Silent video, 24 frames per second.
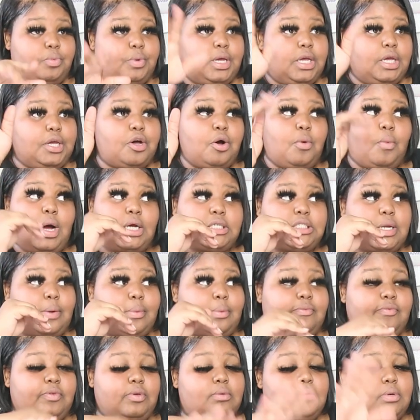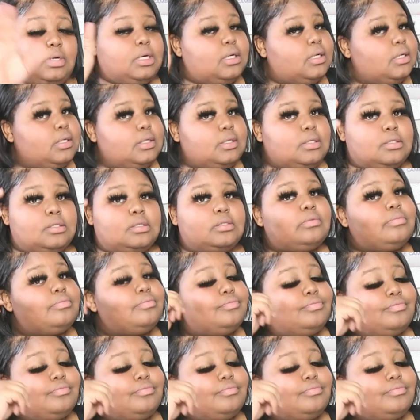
wig, go watch that review, because